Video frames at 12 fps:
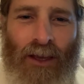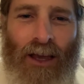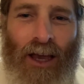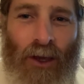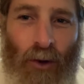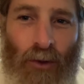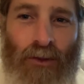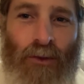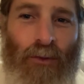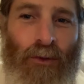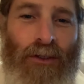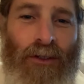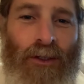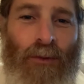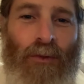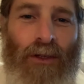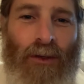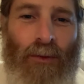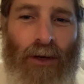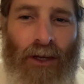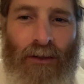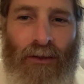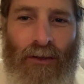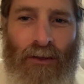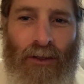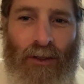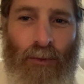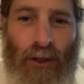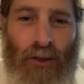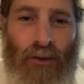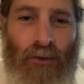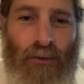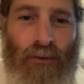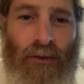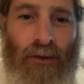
I also wanted to speak about these special